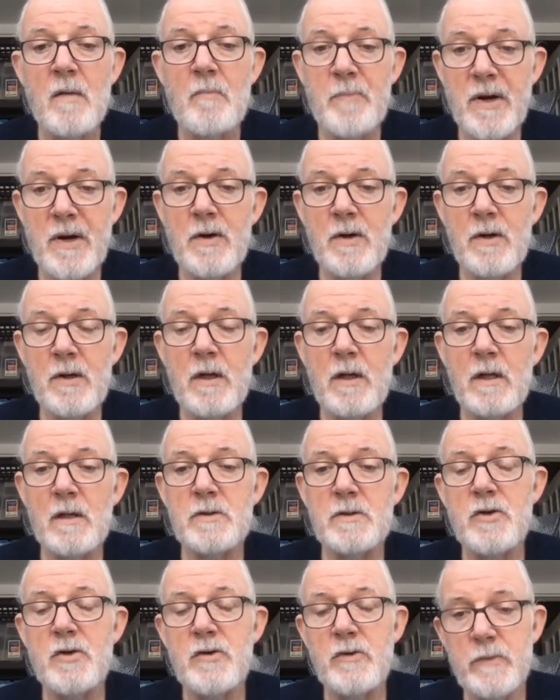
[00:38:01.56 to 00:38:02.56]
parallel
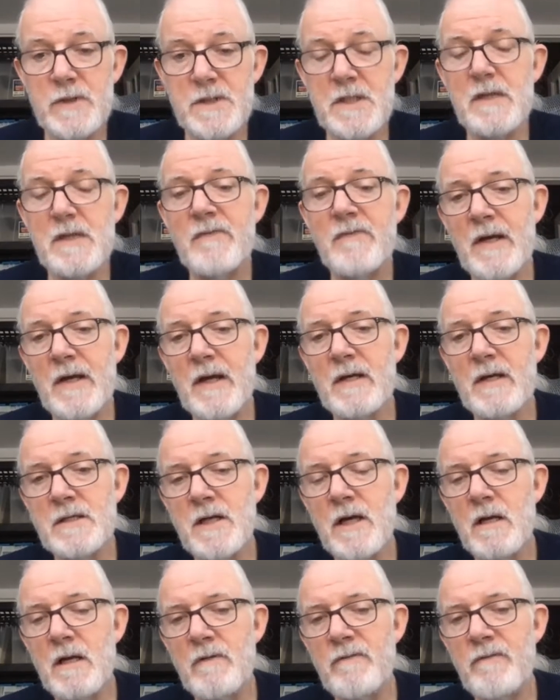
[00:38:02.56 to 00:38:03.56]
to the receiving
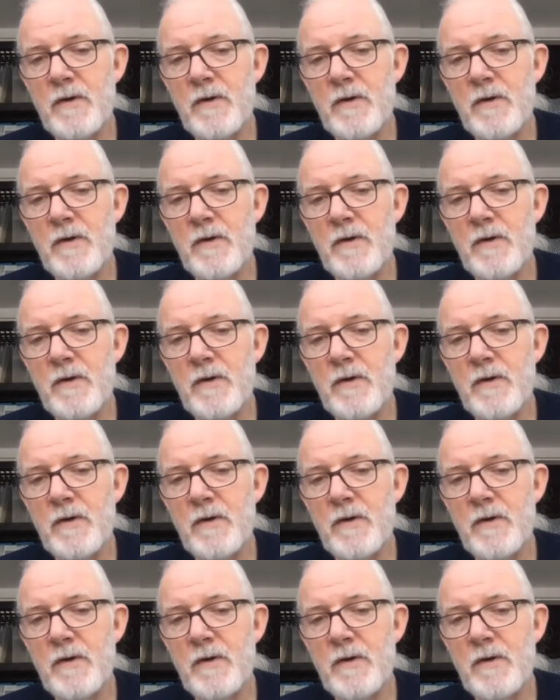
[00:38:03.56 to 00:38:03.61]
antenna